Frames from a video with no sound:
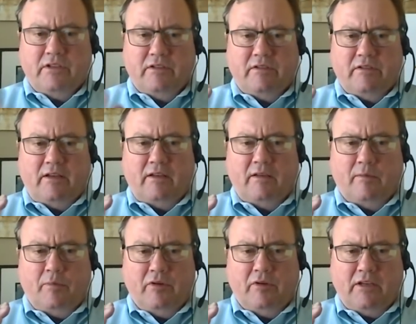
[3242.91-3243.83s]
the
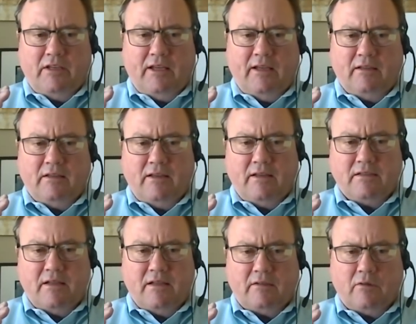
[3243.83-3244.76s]
ability to get things
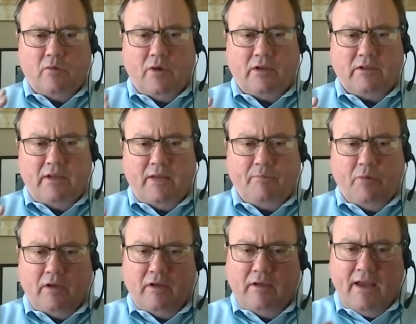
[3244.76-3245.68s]
done quickly, put
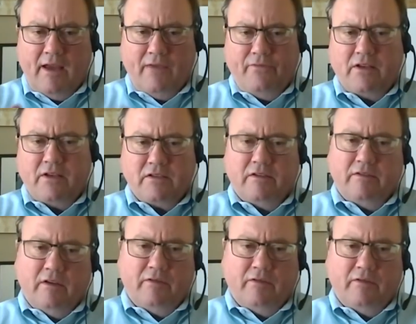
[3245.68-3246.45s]
a FS, a